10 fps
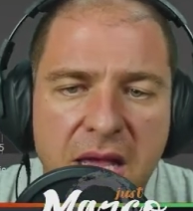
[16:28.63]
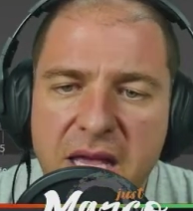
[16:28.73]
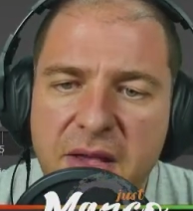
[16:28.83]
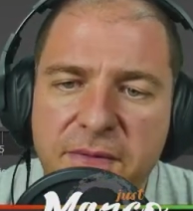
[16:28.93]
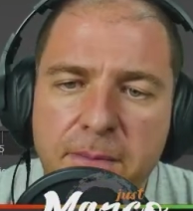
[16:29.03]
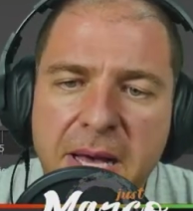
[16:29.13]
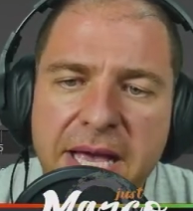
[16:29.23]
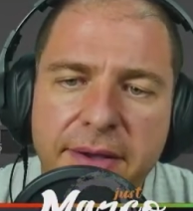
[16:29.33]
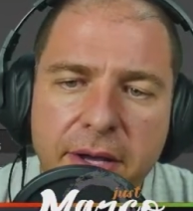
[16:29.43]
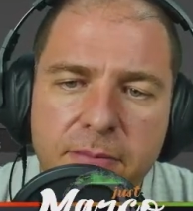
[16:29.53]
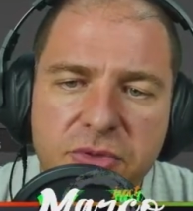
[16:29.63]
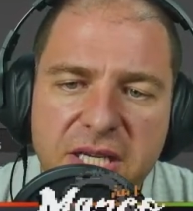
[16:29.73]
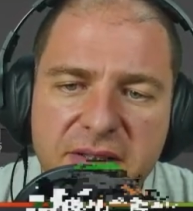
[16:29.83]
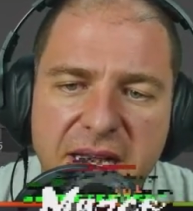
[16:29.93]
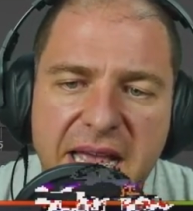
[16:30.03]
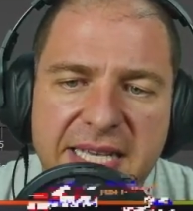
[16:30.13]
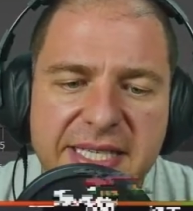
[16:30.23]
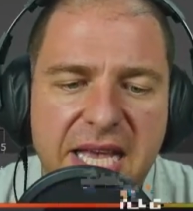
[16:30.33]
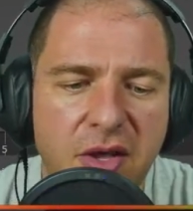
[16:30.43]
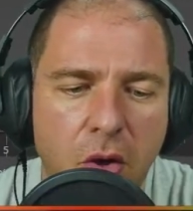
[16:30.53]
If my object
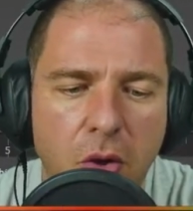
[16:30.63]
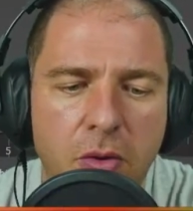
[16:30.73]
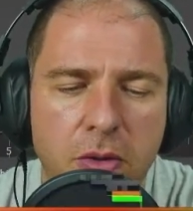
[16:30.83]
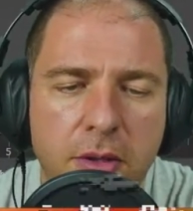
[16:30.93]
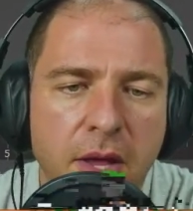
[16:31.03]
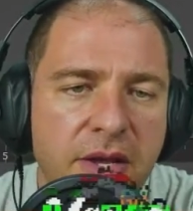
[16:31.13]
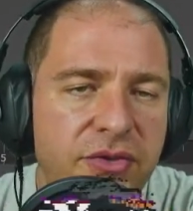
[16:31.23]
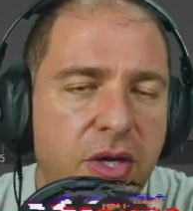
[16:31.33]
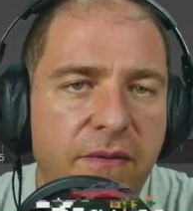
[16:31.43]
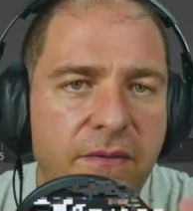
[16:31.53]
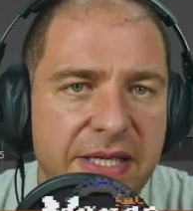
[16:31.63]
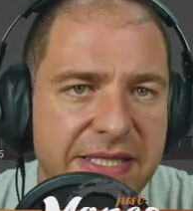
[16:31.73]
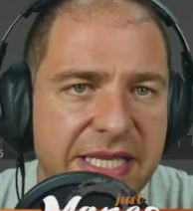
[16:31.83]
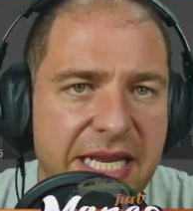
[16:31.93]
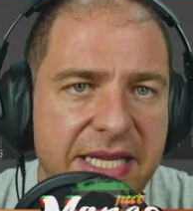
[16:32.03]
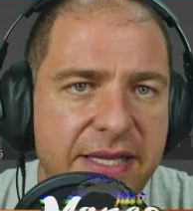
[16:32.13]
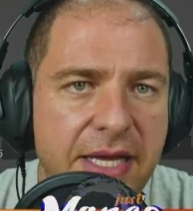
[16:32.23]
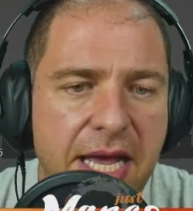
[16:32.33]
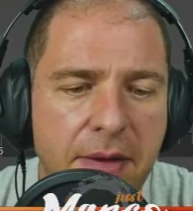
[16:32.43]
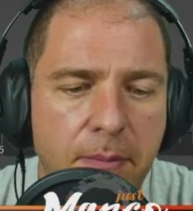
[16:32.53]
has a hole, so if I select
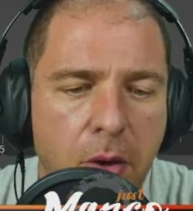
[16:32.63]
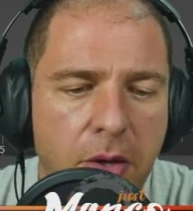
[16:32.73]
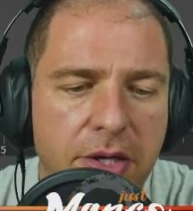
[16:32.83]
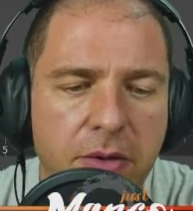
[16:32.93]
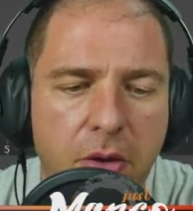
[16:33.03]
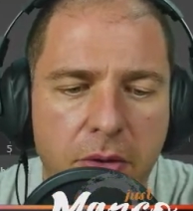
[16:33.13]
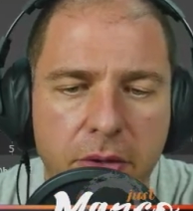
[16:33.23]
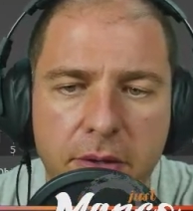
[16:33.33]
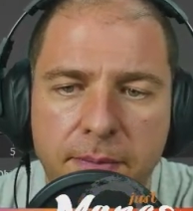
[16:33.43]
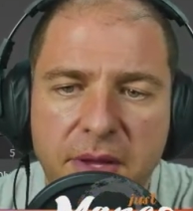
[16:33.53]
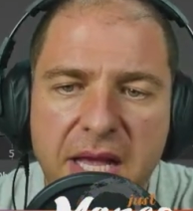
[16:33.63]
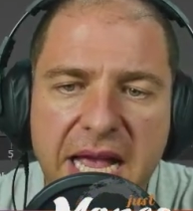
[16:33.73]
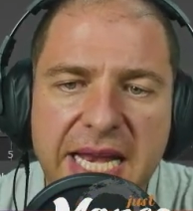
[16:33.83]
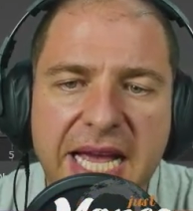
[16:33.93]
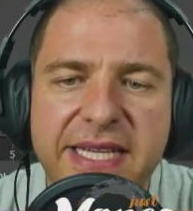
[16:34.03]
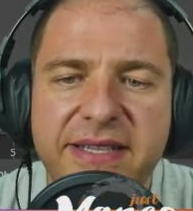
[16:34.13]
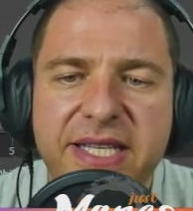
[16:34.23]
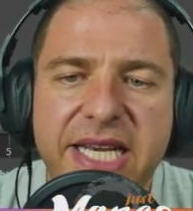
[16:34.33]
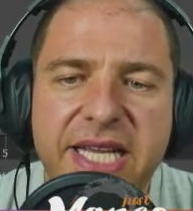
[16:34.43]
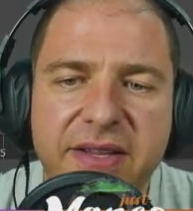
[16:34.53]
a polygon and I
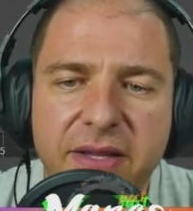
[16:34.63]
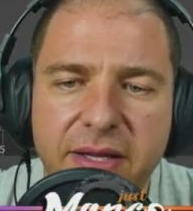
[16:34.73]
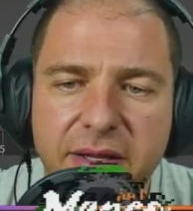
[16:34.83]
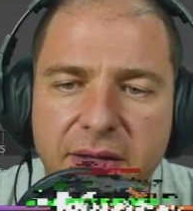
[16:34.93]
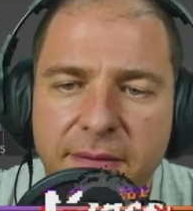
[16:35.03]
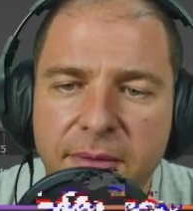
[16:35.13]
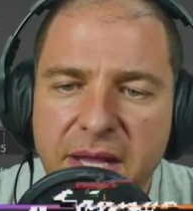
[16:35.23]
delete it,